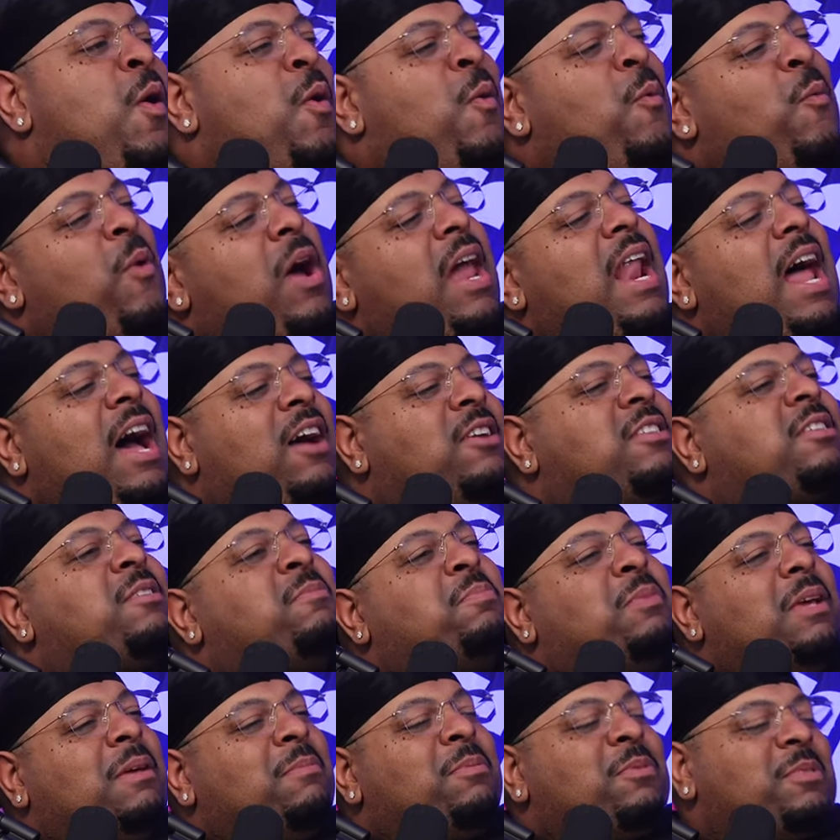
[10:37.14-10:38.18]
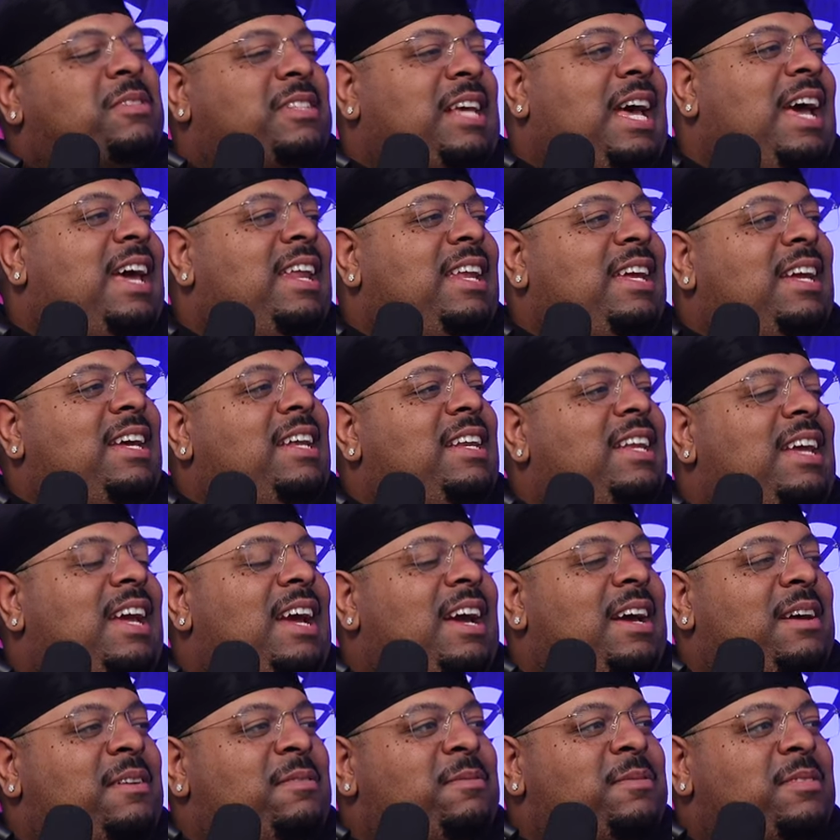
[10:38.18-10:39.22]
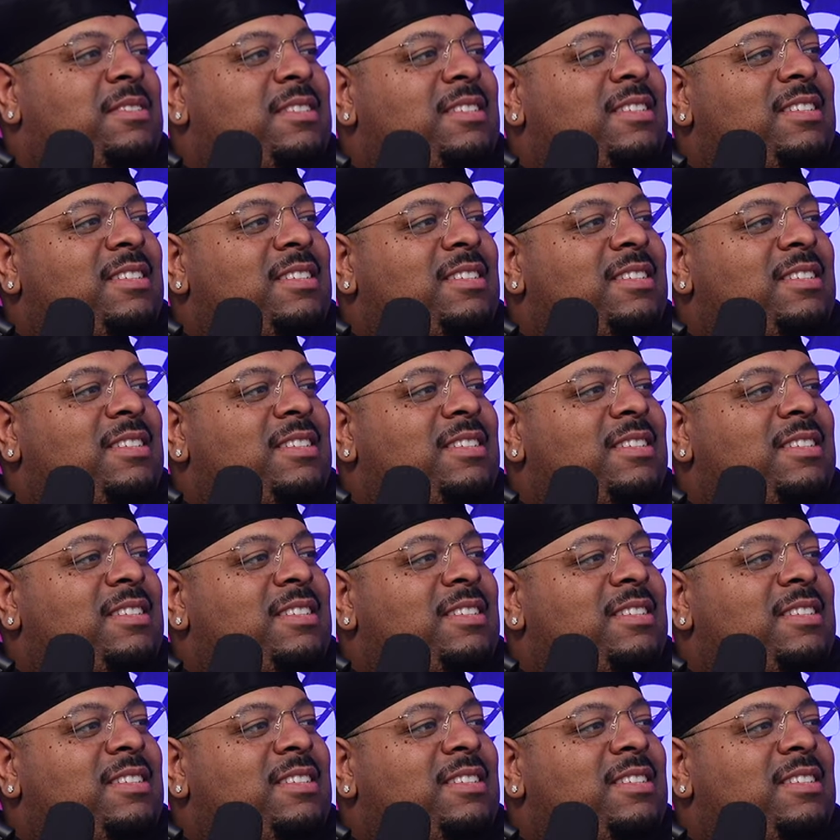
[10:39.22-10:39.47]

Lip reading: What else do people saying in your DMs?